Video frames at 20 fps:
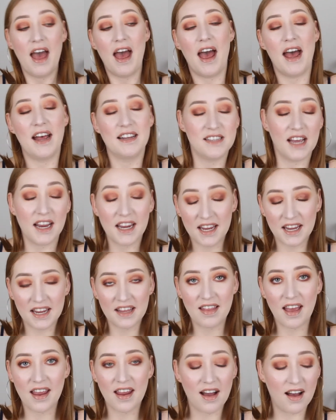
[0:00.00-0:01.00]
as I hear
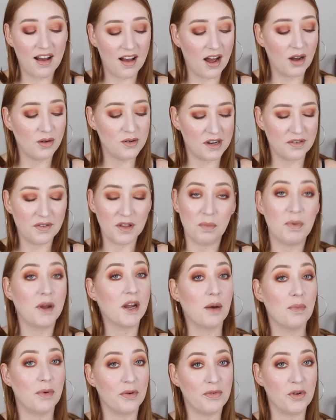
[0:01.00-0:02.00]
they are, I'll definitely pick
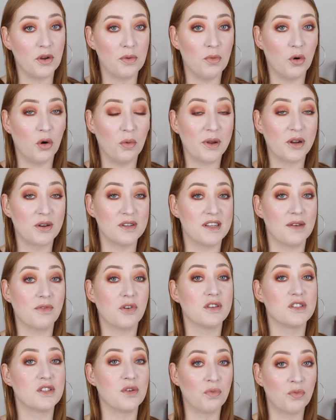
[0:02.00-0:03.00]
up a few more because they've
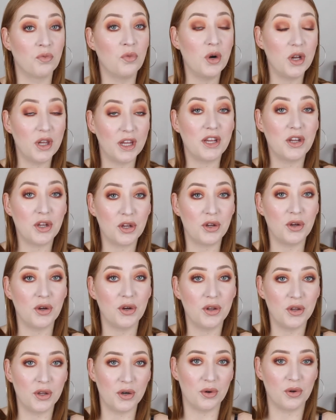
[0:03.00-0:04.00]
got some really
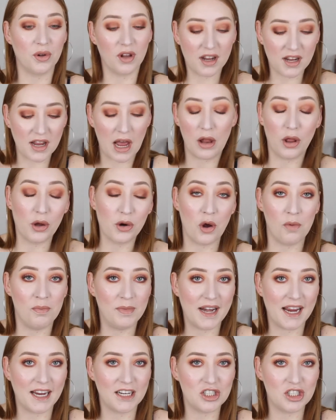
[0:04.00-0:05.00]
cute little color
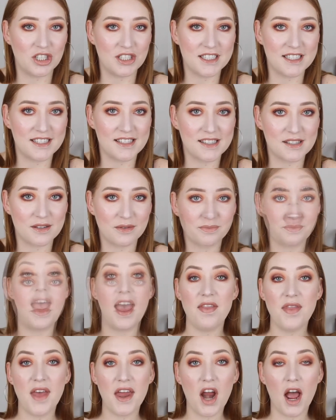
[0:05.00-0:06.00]
combinations.
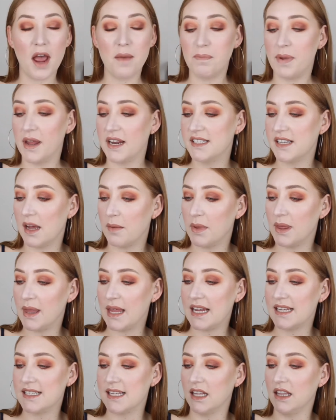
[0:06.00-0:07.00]
And then I picked up
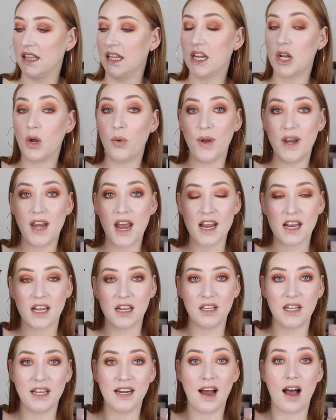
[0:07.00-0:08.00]
these liquid
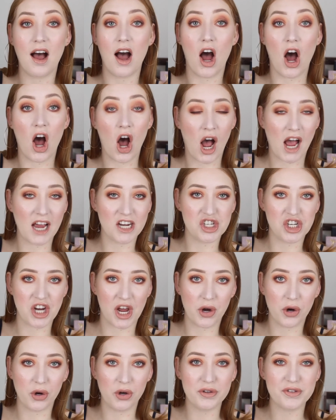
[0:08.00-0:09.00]
glitter
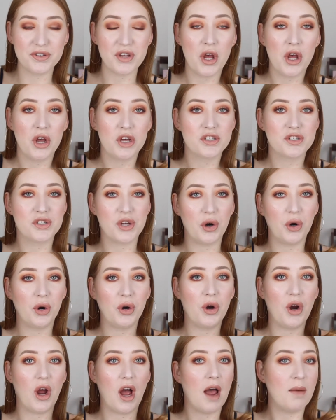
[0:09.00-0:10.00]
eyeshadows.
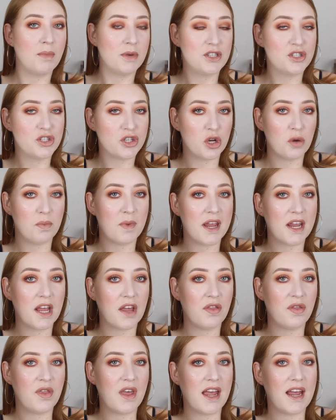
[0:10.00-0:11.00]
So I'm
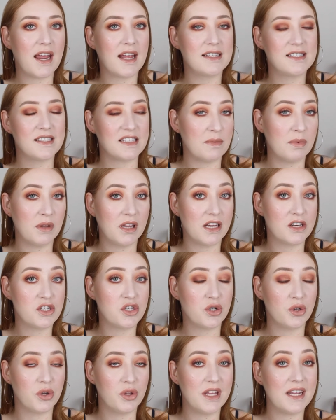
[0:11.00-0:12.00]
assuming they're similar
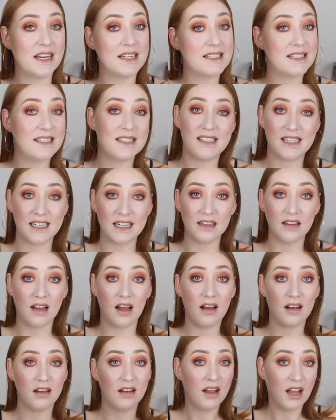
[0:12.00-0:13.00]
to the
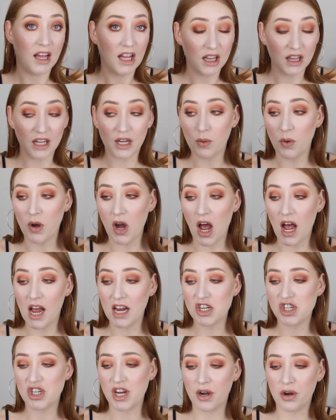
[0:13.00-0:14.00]
Stila liquid
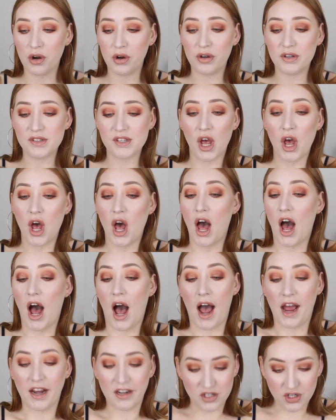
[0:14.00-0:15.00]
eyeshadows.
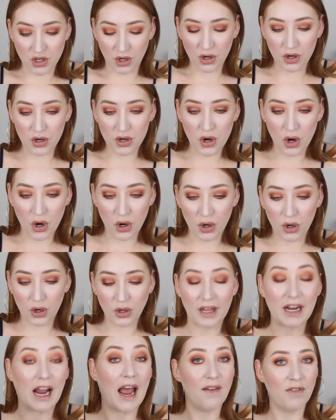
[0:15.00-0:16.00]
I don't know,
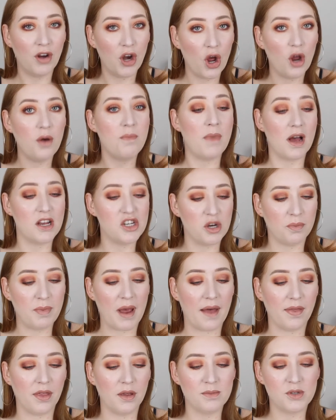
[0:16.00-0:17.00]
like I haven't heard much
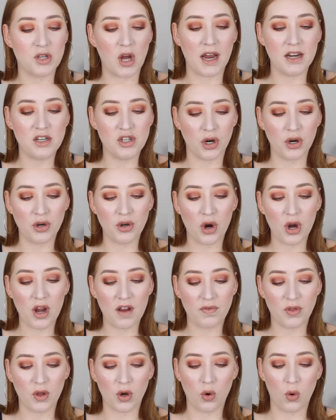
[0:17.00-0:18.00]
about them, so I don't know
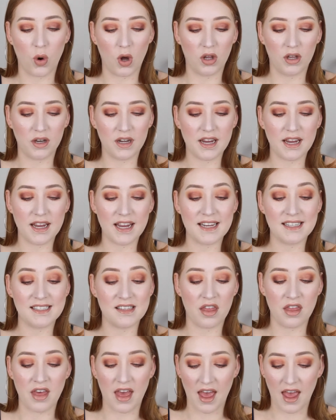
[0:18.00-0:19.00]
if the quality is
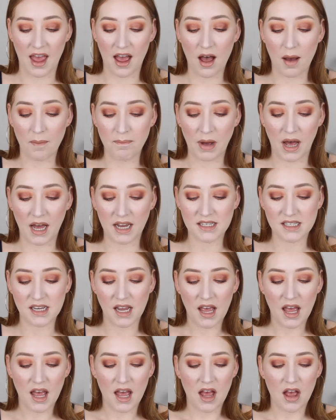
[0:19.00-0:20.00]
there, but
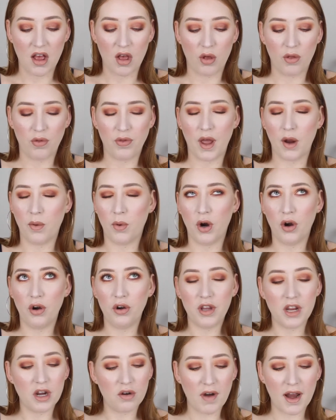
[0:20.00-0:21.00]
they were
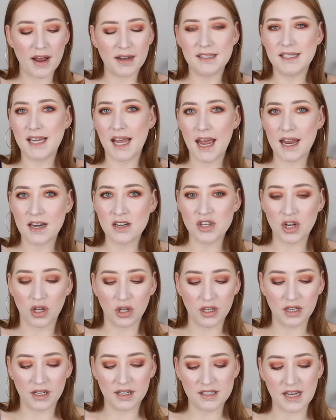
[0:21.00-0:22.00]
only around
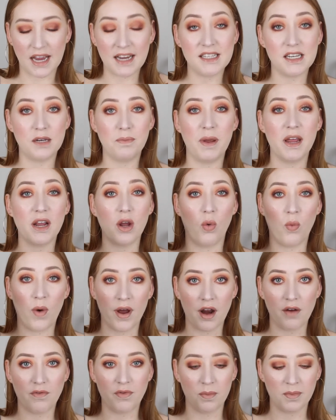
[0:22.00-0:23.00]
$10. I did pick one
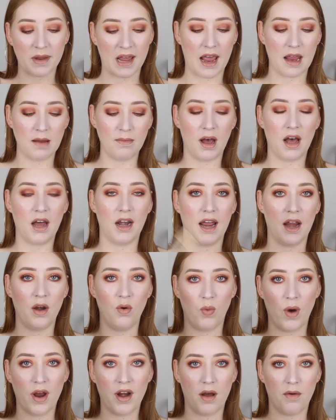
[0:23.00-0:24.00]
up from Kmart
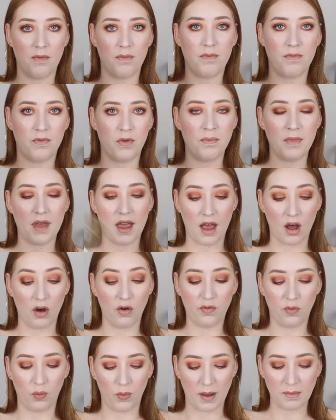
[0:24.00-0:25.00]
and one up from the
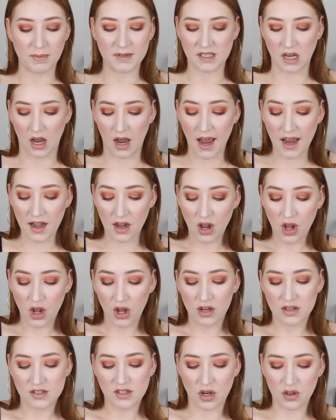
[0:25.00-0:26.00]
e.l.f. website.
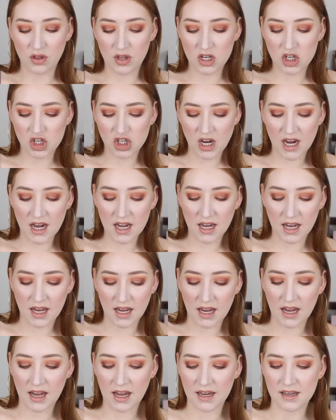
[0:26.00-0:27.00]
So this shade
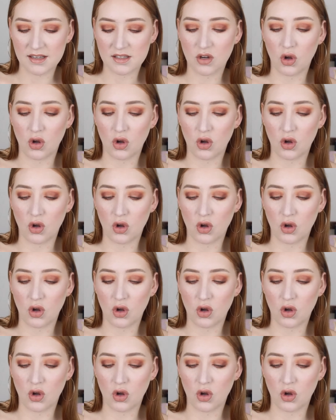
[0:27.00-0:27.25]
here is